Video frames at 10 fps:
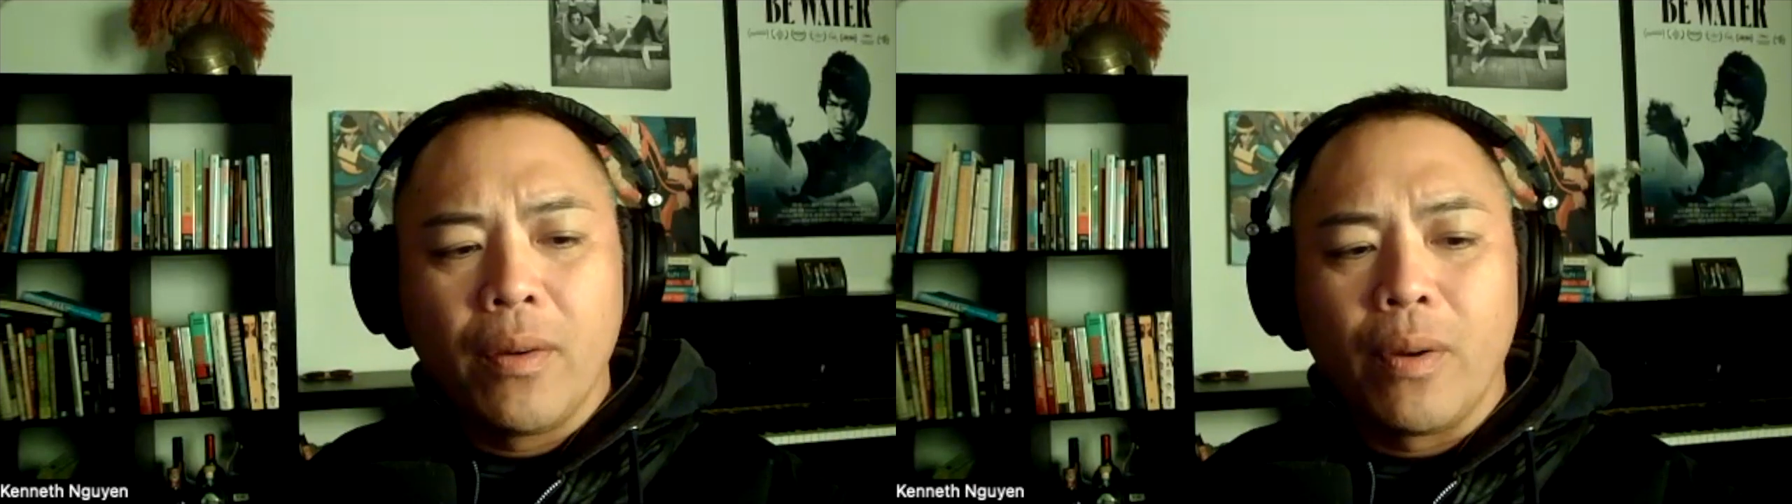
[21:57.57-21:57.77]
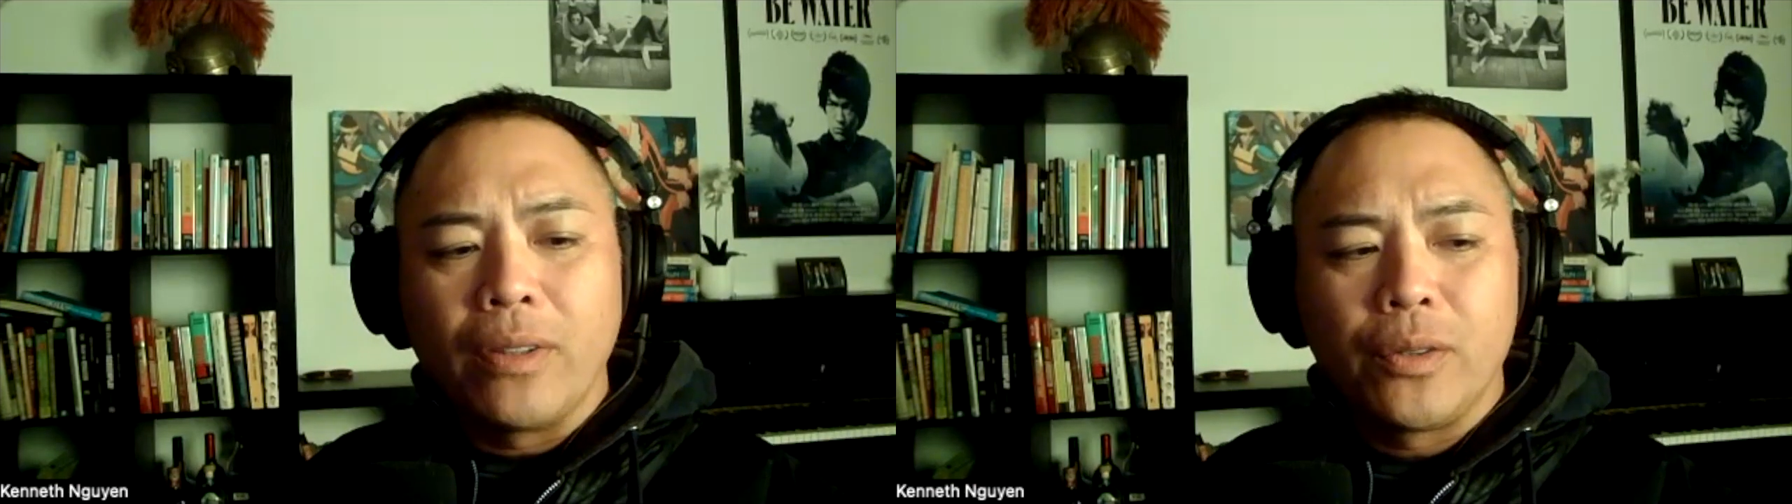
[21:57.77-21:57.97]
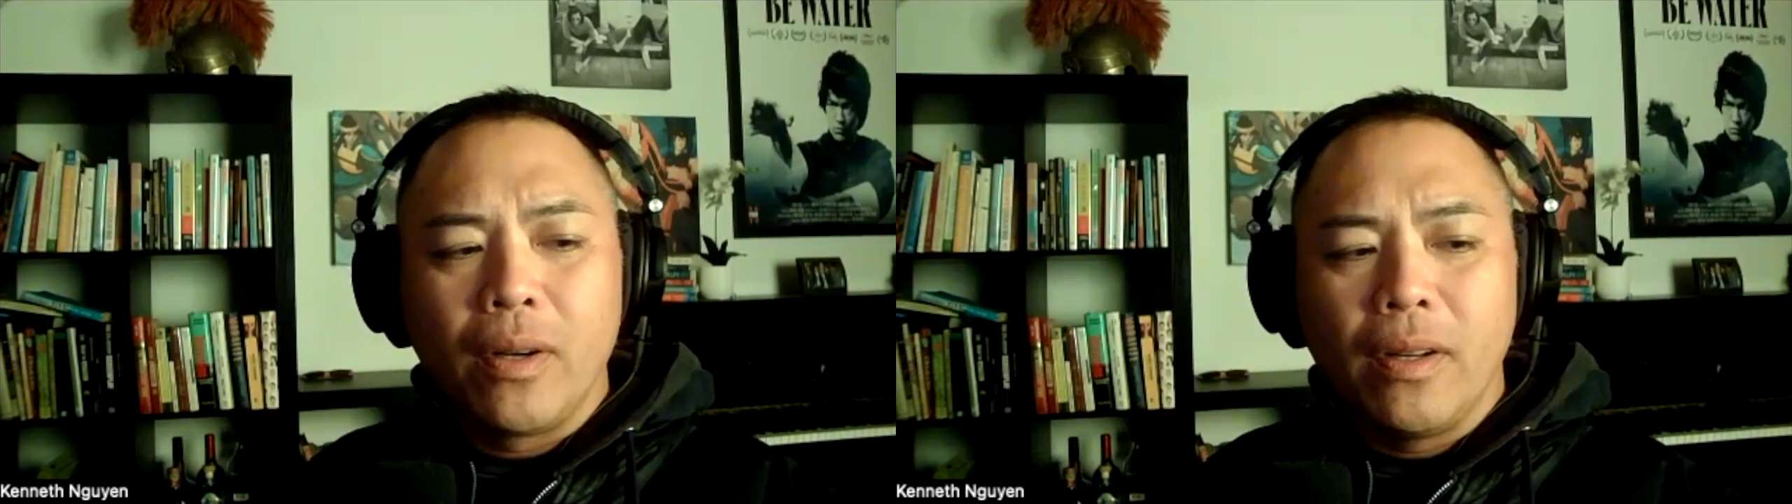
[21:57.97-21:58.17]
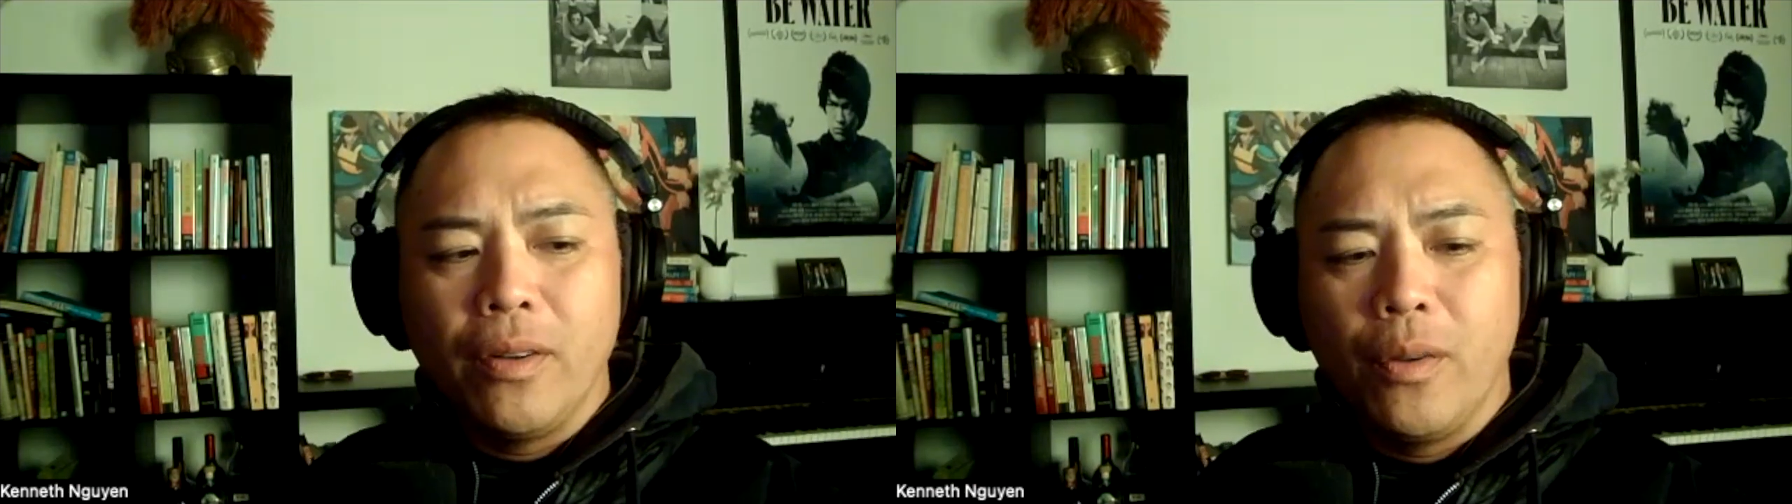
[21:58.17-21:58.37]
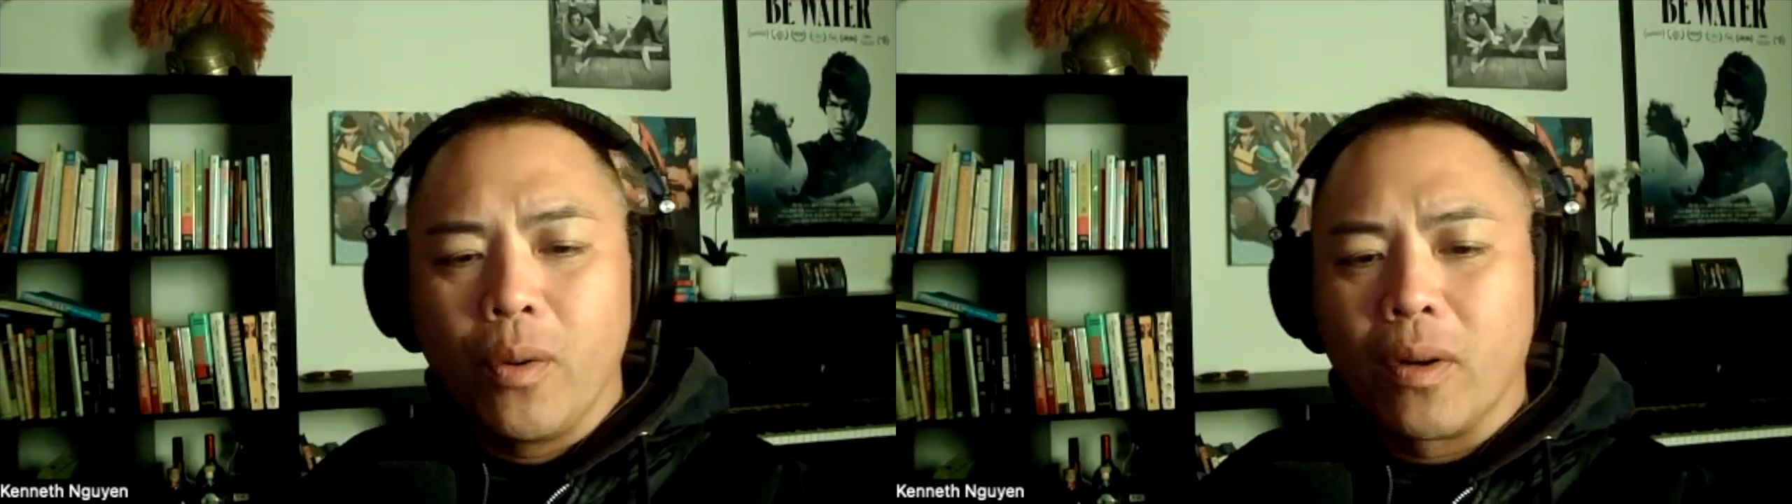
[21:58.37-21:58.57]
a restaurant in
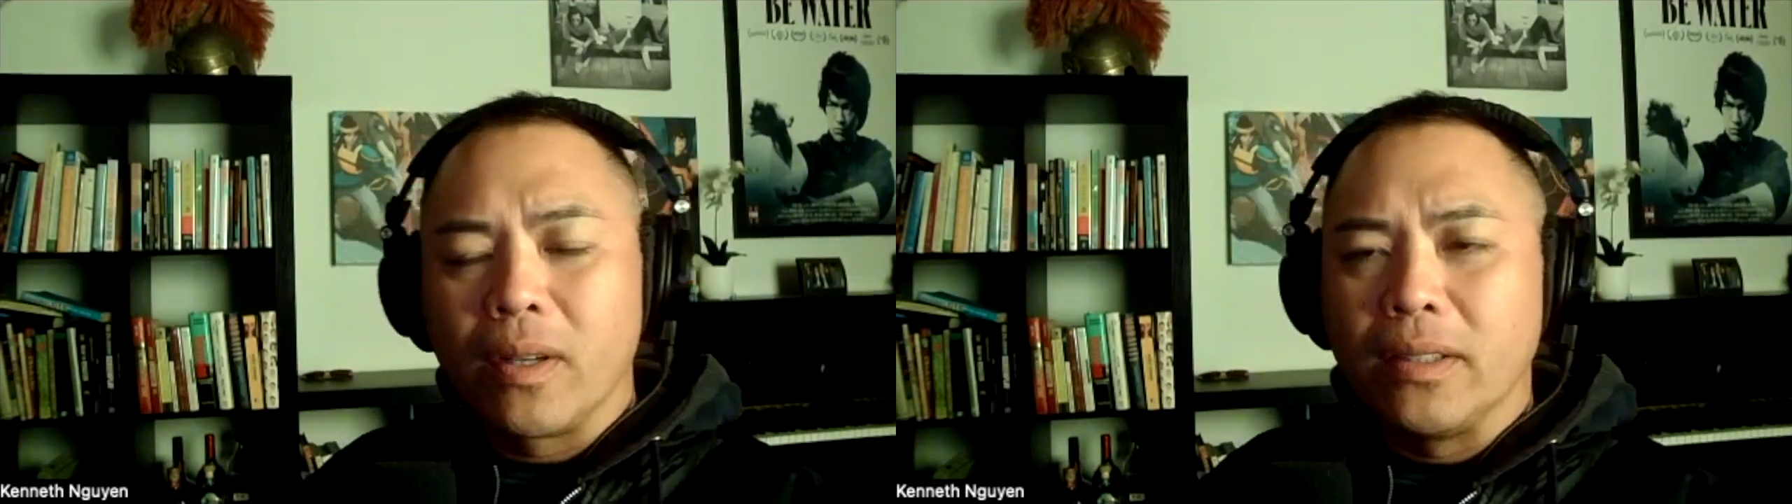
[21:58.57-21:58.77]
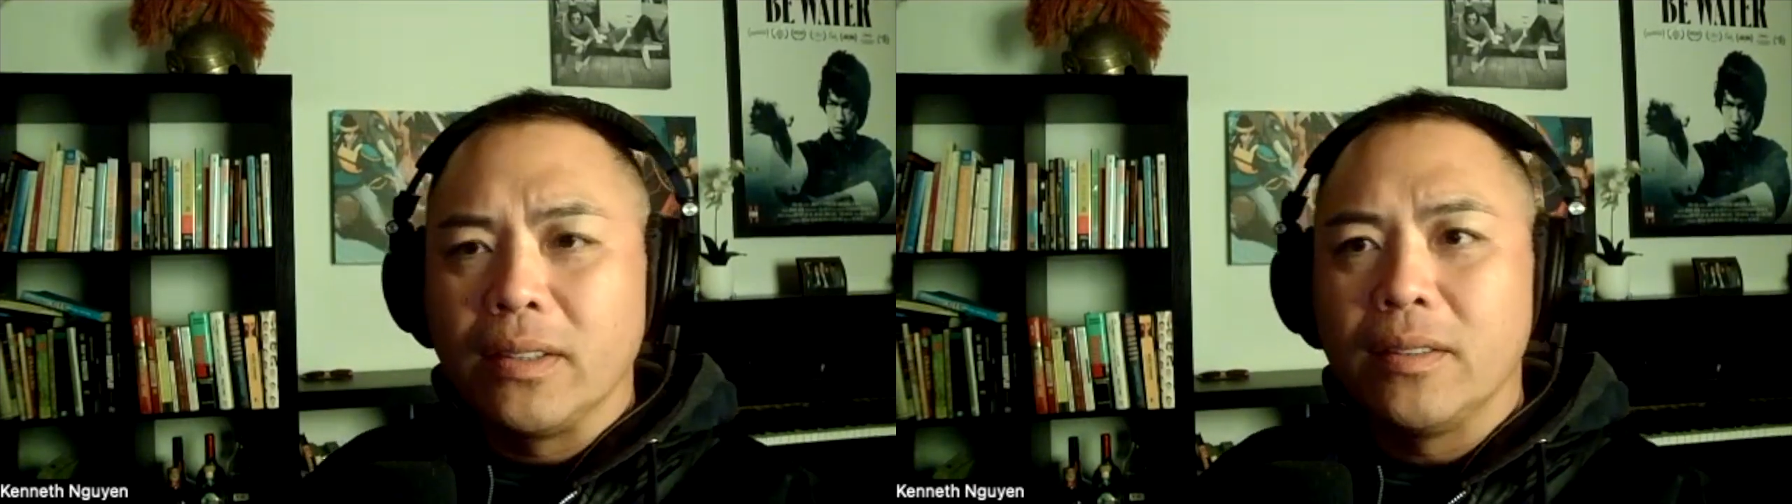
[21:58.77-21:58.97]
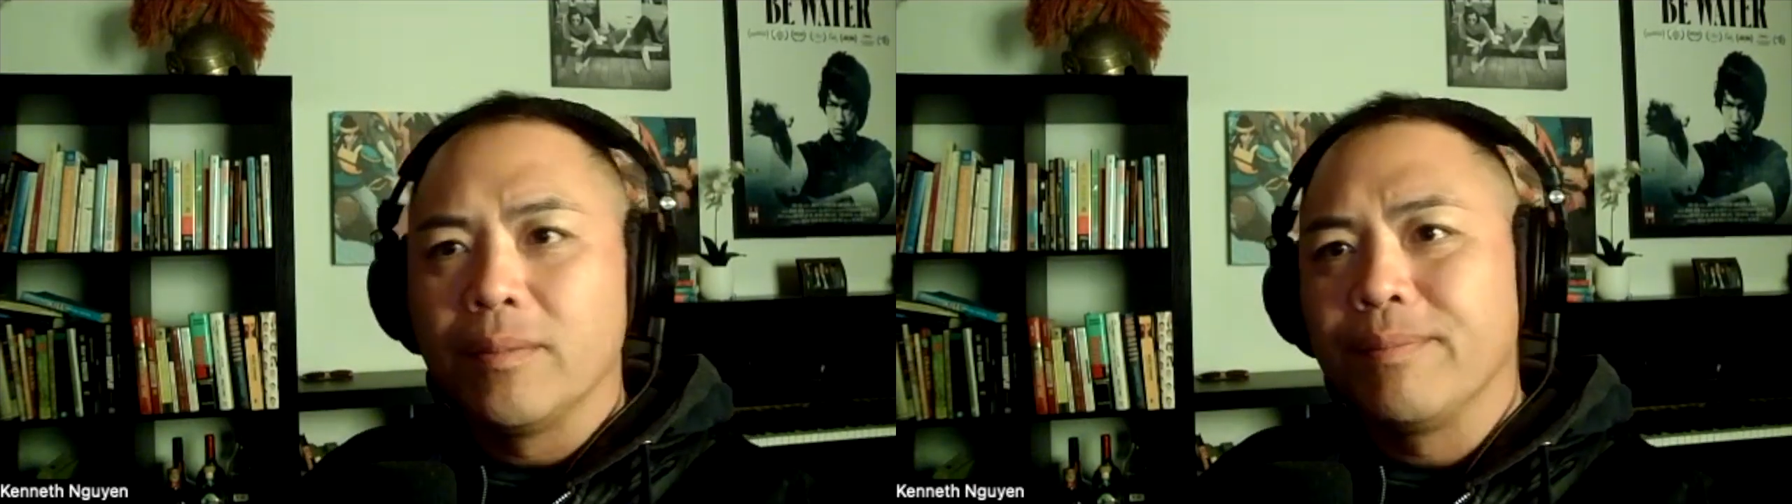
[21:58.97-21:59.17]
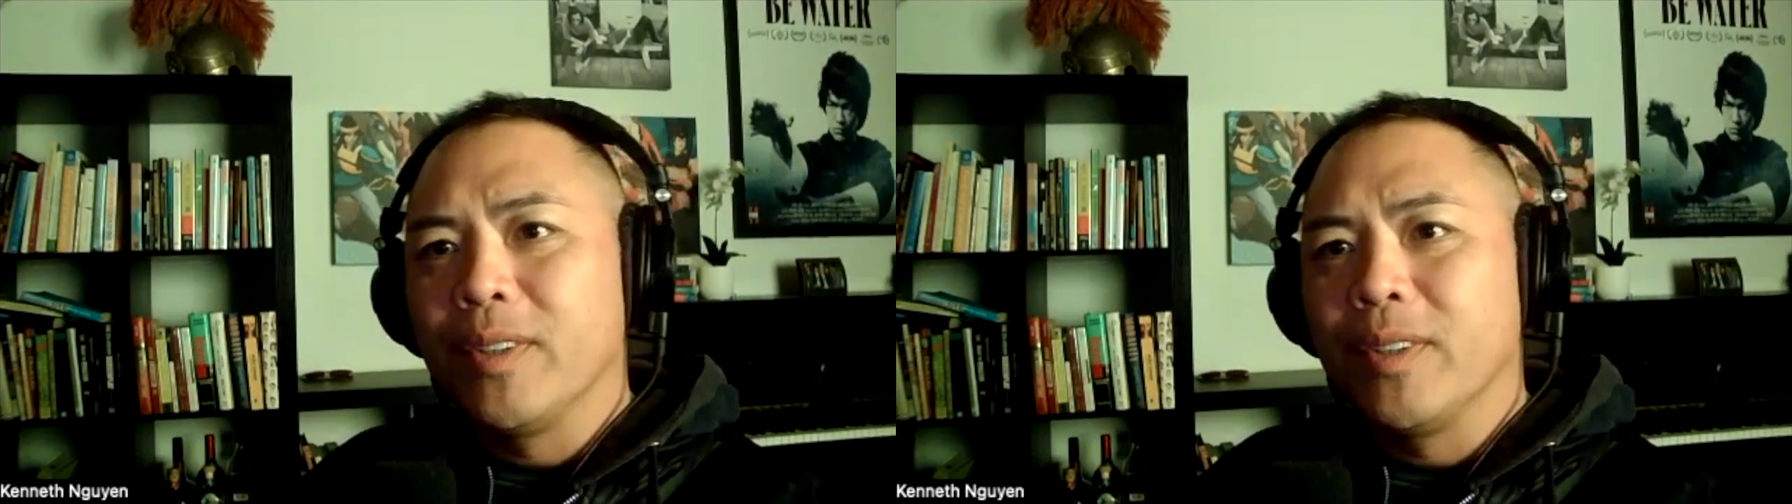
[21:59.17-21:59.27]
New York is,